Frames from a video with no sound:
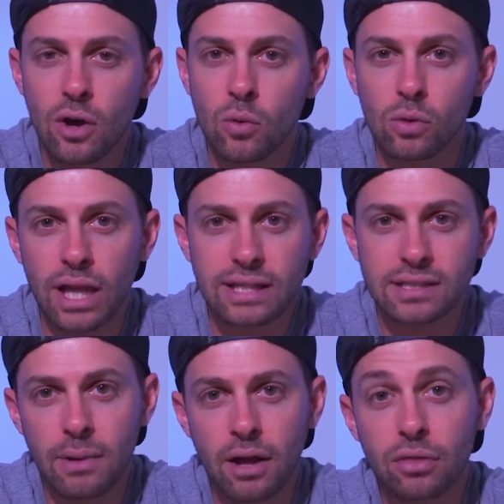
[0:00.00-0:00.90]
will last
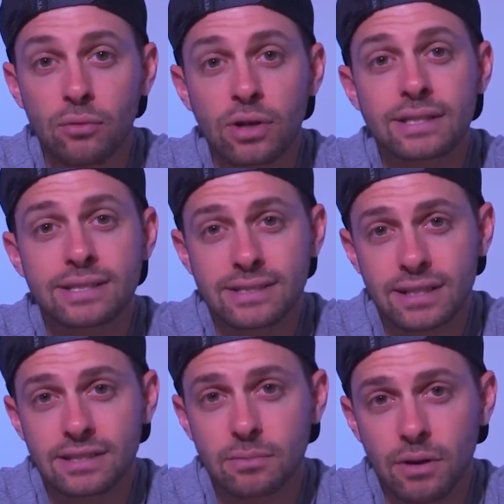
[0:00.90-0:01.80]
about 3 to
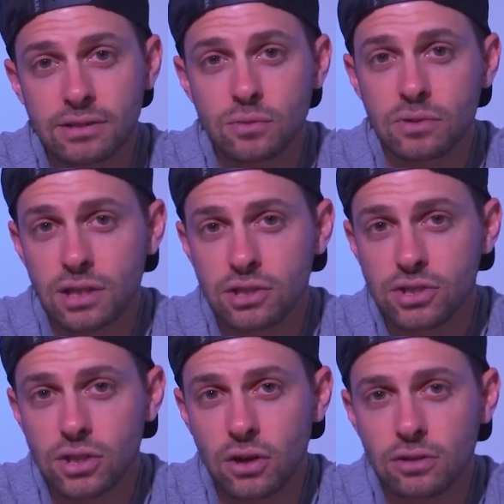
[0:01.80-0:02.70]
6 months with each
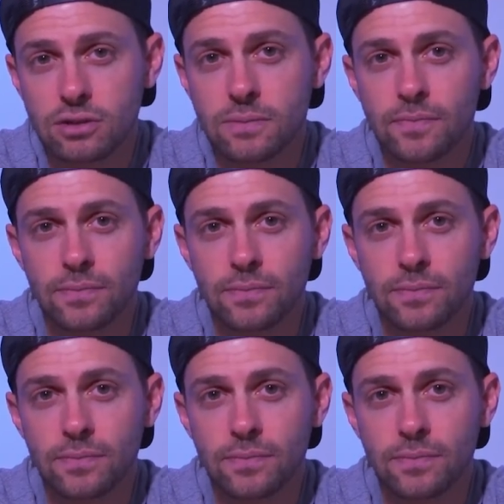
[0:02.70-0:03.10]
charge.